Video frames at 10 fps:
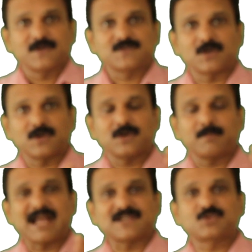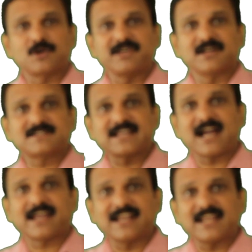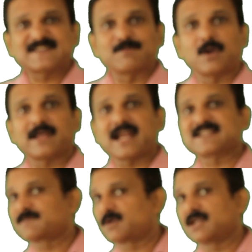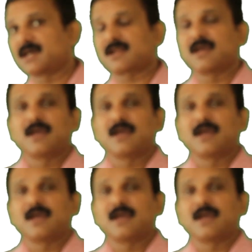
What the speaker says: So blastomeres, they are getting smaller and smaller